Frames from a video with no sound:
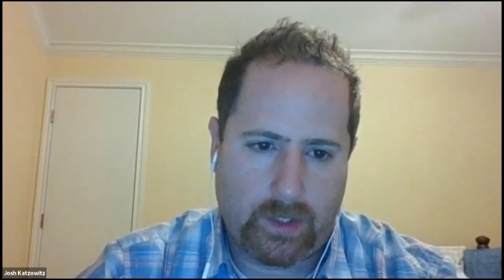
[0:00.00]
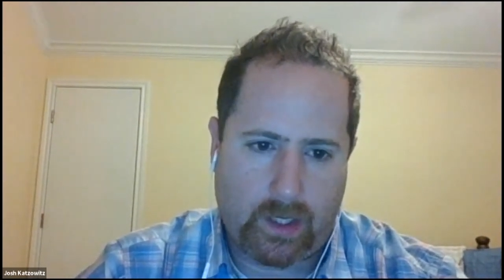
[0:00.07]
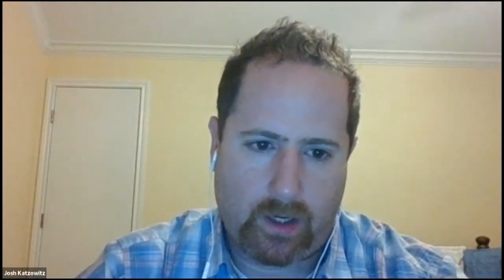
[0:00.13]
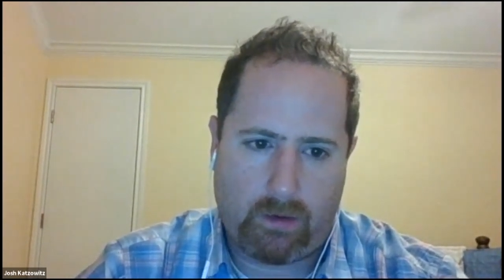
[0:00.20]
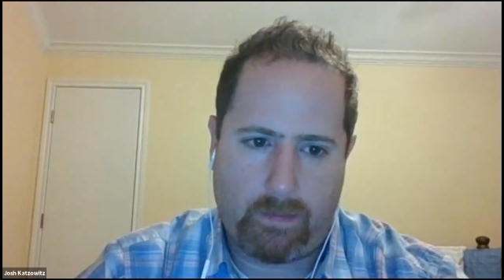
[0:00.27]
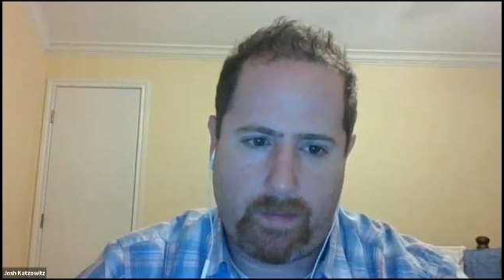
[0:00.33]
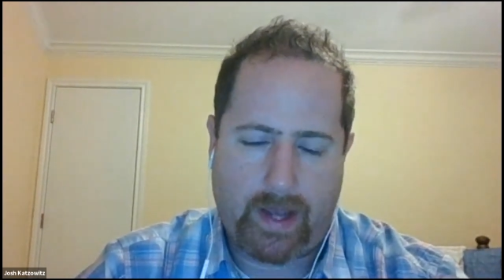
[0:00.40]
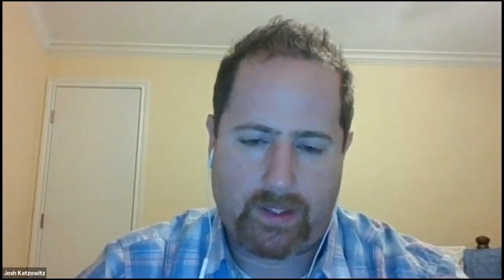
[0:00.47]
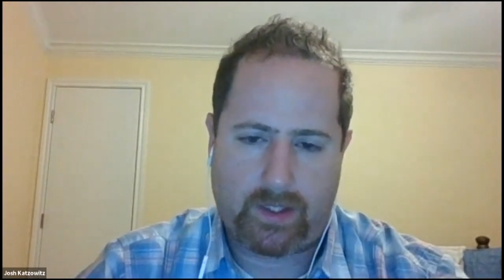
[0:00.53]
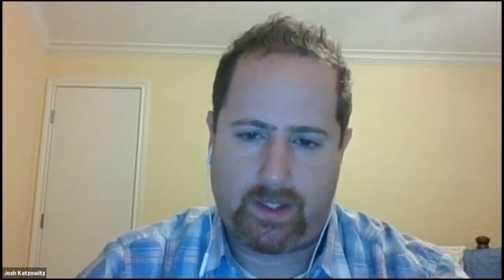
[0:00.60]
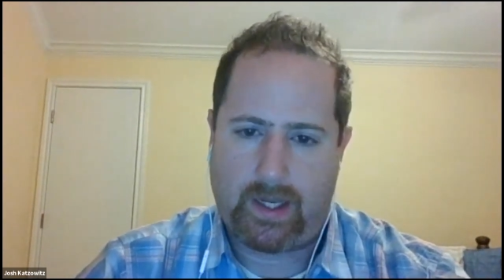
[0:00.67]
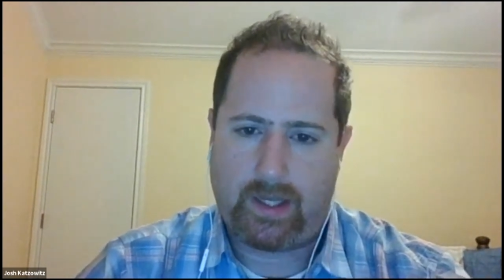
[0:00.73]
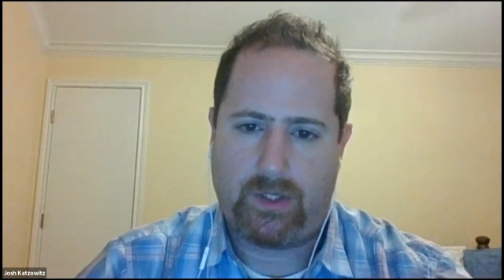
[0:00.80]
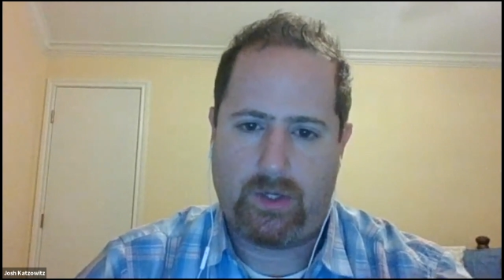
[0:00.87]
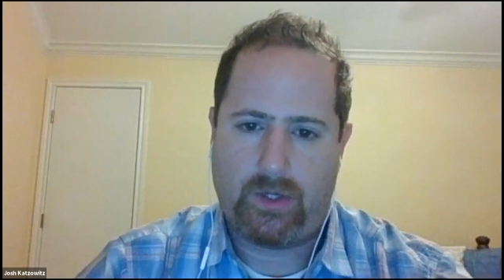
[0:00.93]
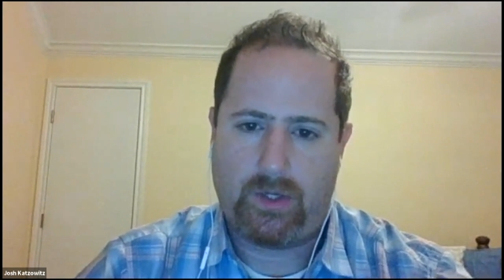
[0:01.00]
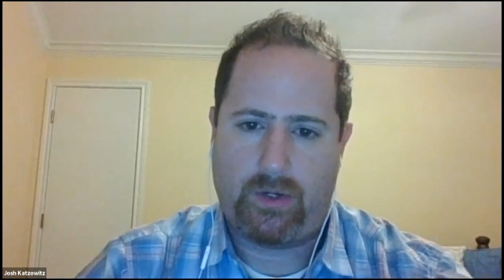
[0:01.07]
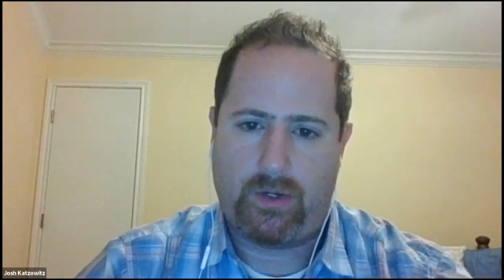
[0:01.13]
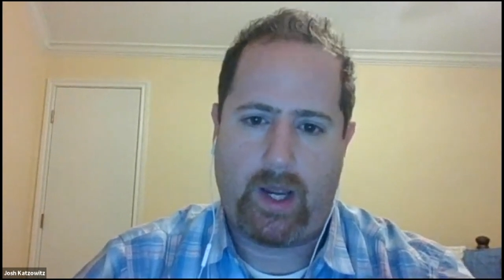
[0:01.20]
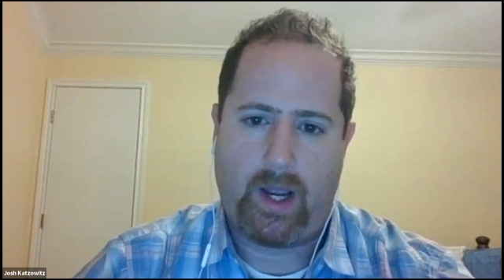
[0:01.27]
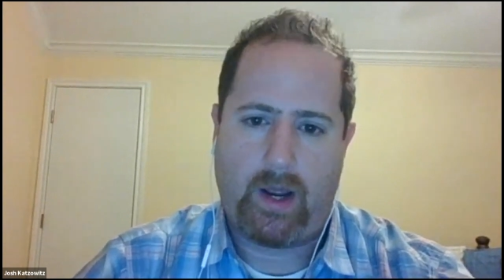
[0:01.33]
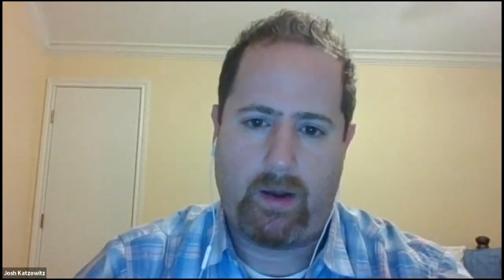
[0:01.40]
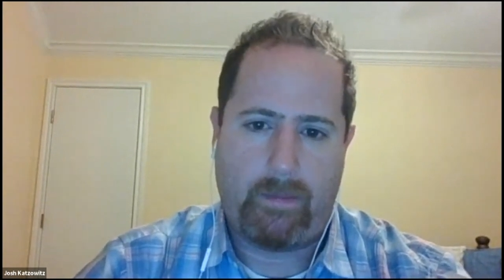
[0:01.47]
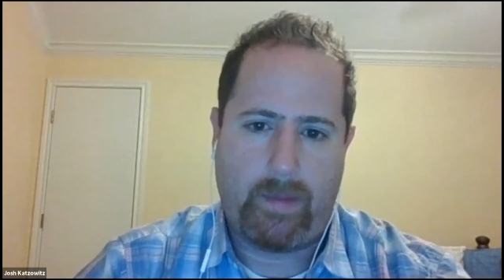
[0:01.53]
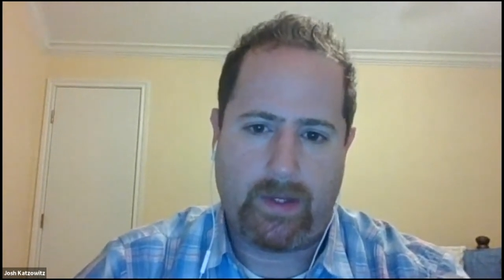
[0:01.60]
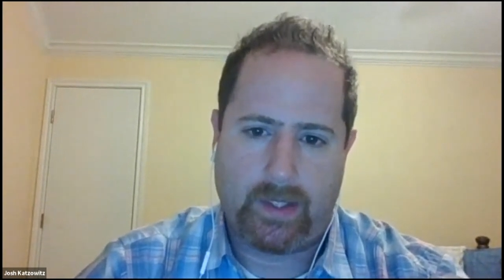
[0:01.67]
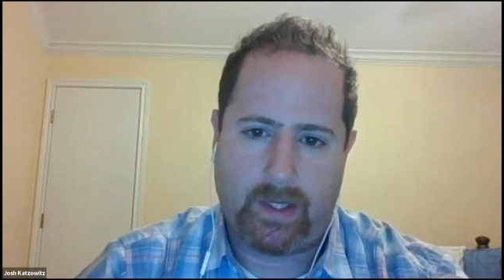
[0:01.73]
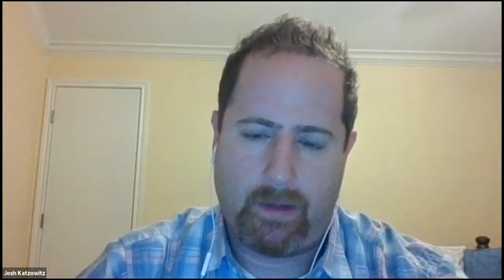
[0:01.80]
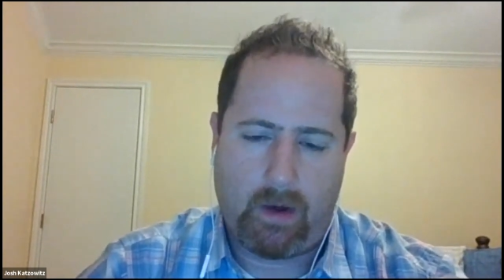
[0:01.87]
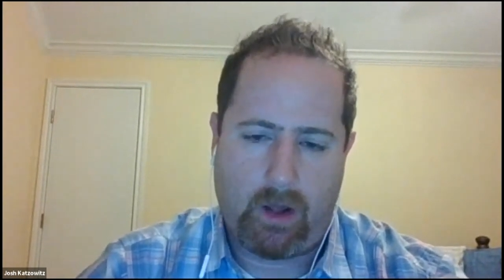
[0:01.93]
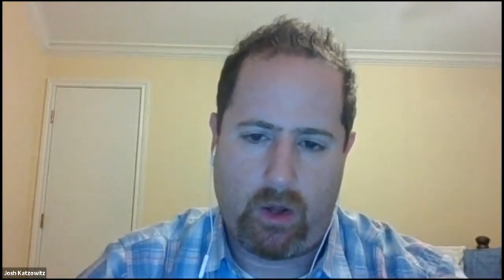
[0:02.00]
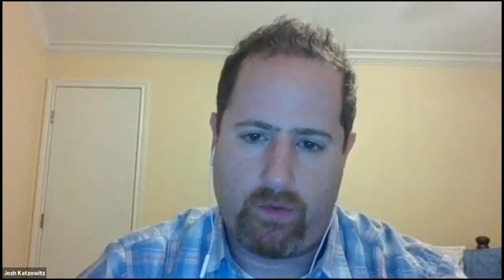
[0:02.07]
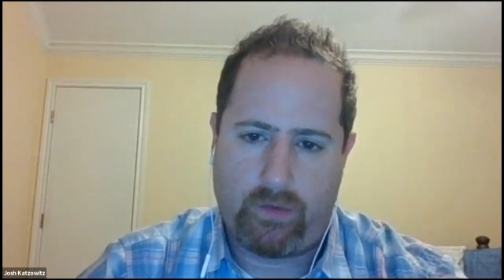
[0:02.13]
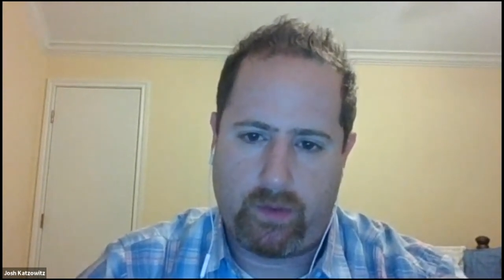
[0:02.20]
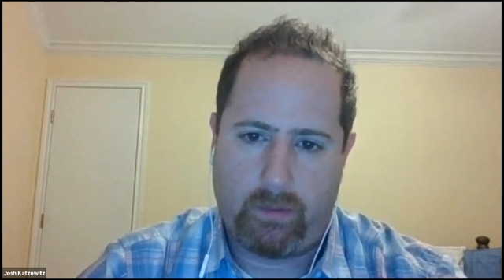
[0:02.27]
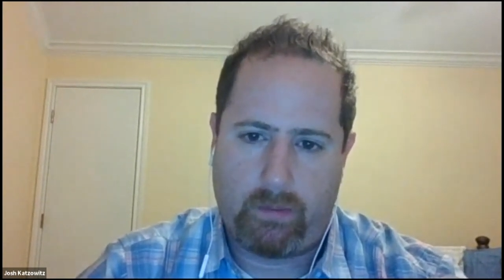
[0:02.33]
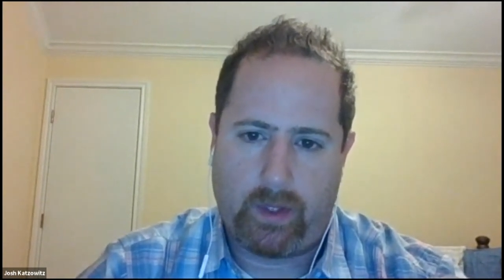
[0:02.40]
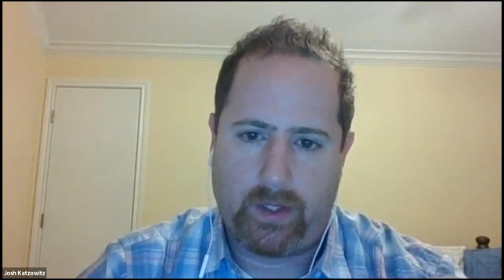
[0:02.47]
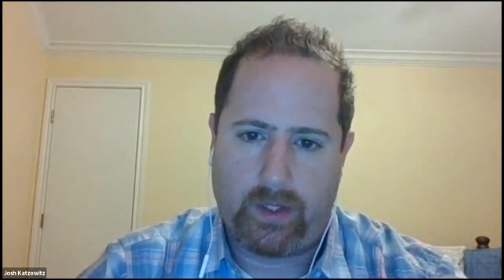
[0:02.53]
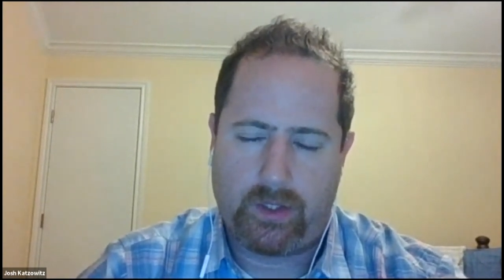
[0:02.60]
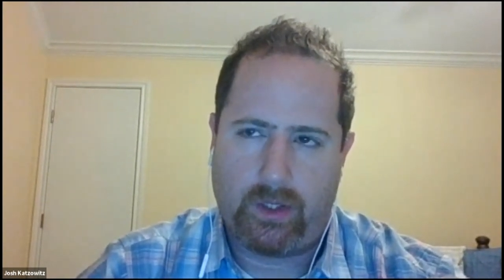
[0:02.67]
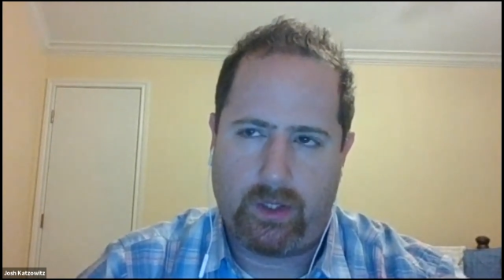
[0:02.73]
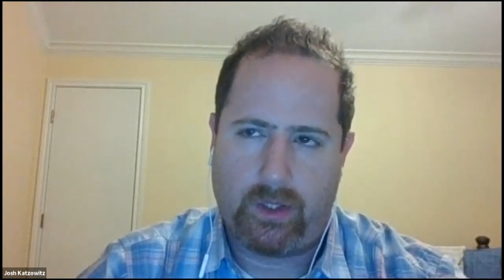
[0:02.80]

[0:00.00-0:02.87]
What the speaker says: terrible passes to Antonio Brown and missing him all over the place.